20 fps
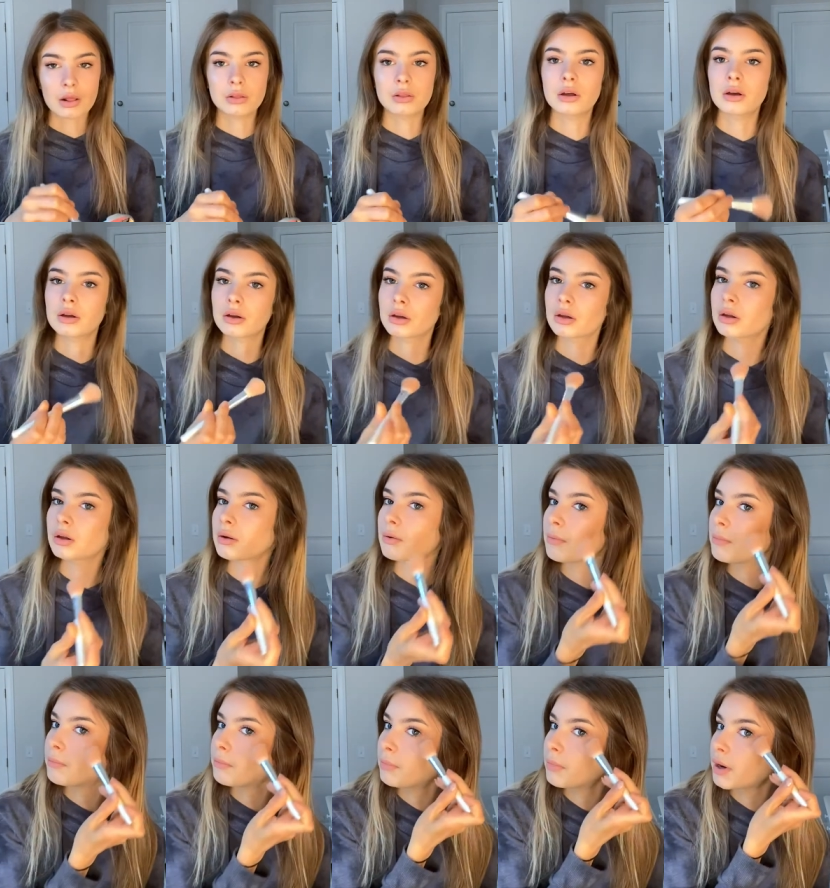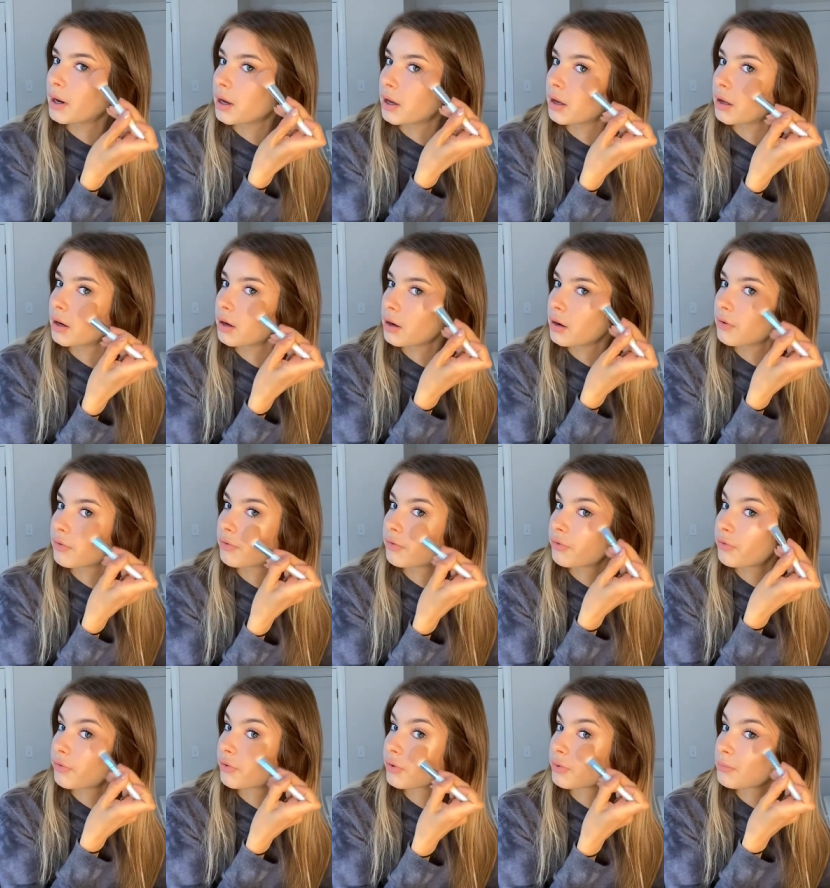look, but
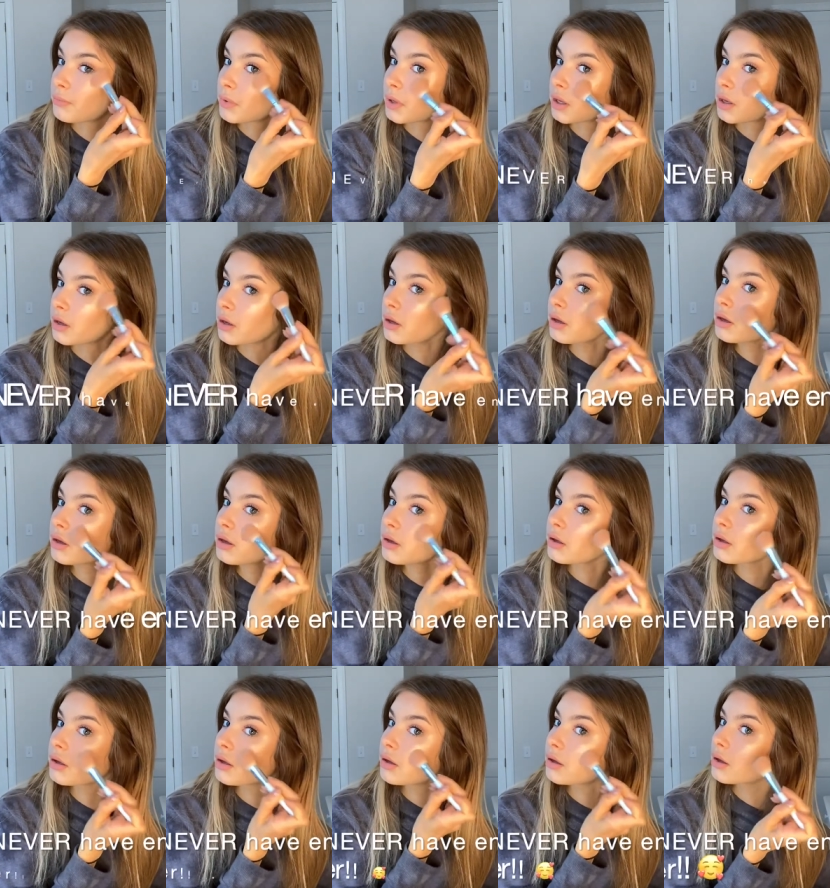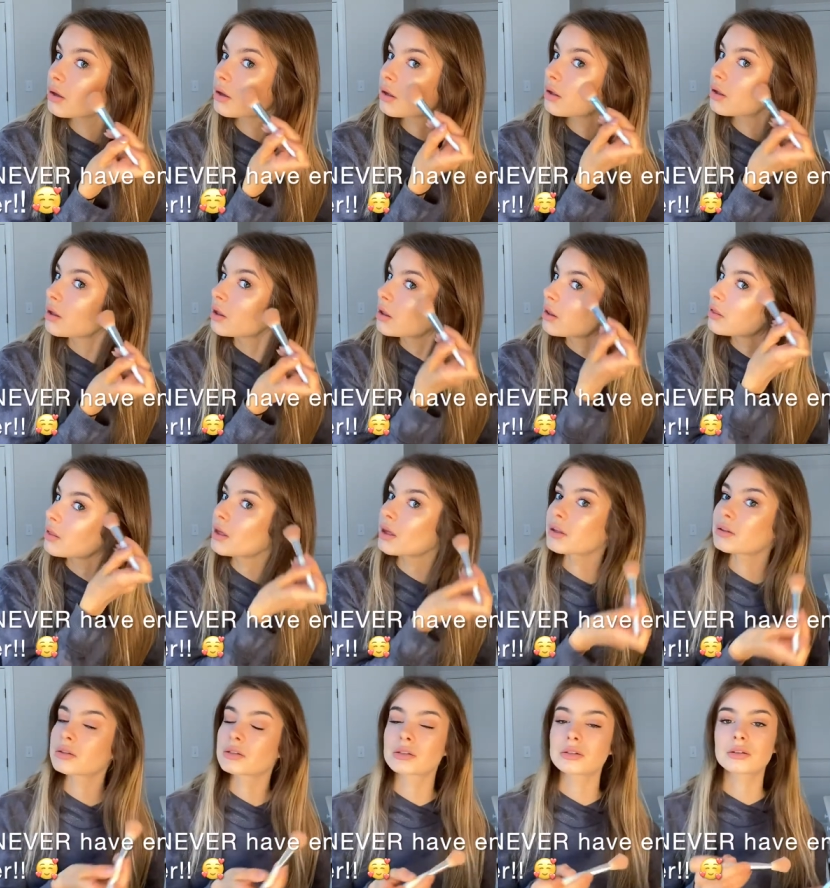for me,
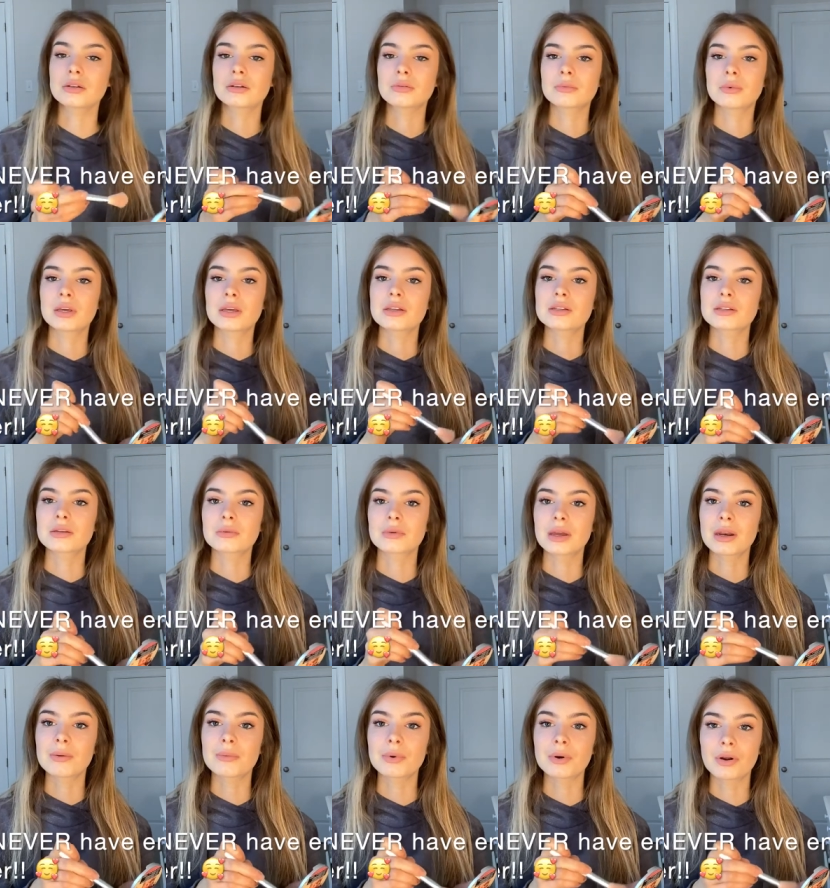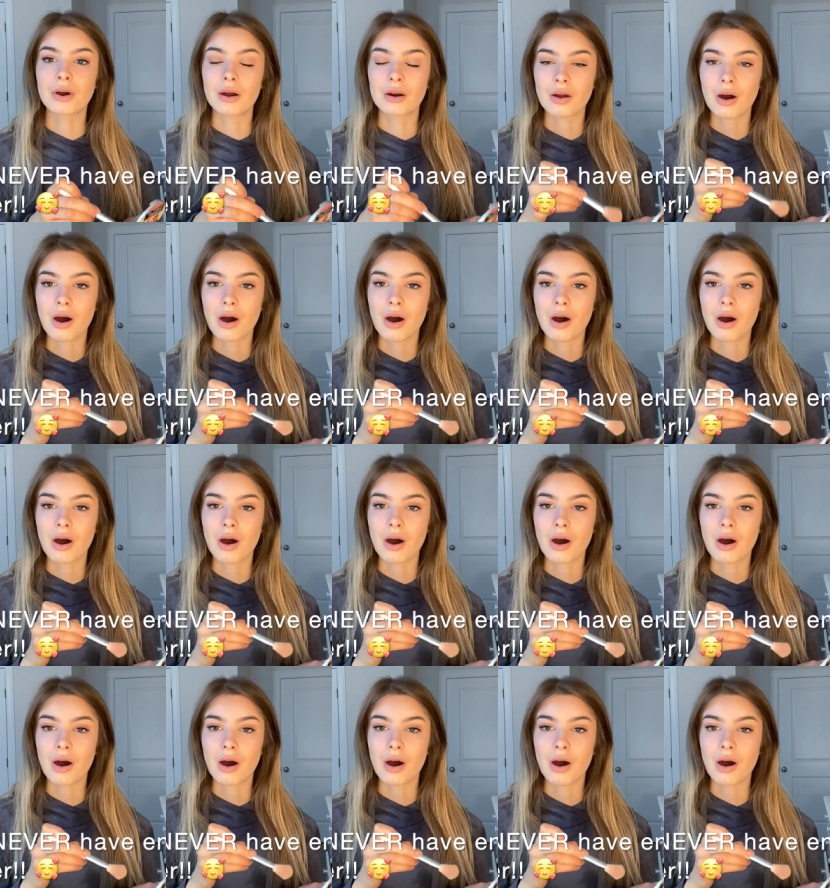that still means I'm gonna put on